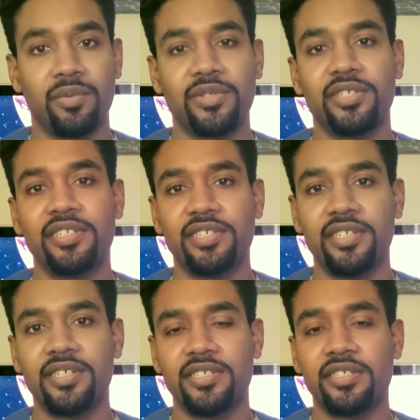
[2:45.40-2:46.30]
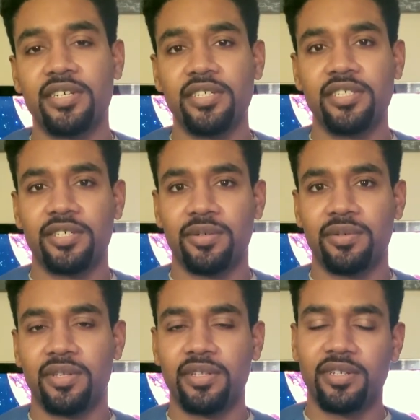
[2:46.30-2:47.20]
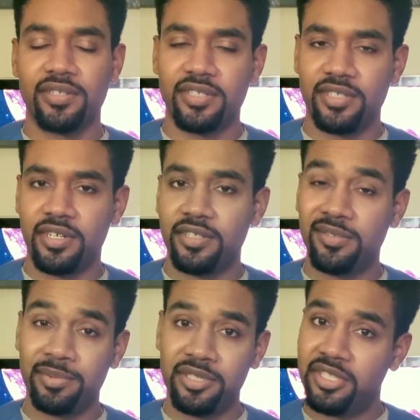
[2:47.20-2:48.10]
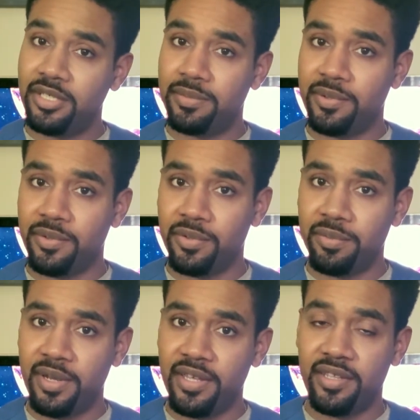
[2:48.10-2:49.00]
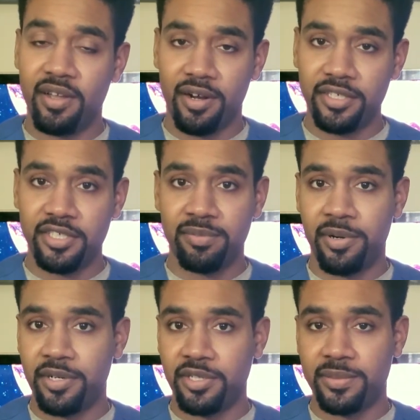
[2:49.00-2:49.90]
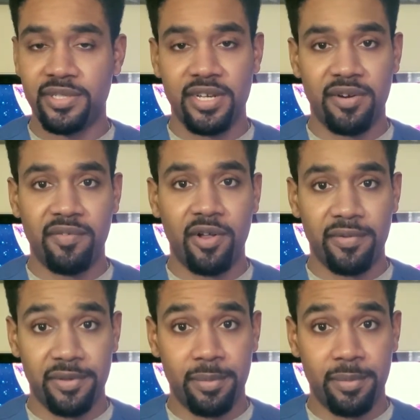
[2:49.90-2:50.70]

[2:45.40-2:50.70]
results of the study show that the unsettled placebo group had the harshest punishments out of all of the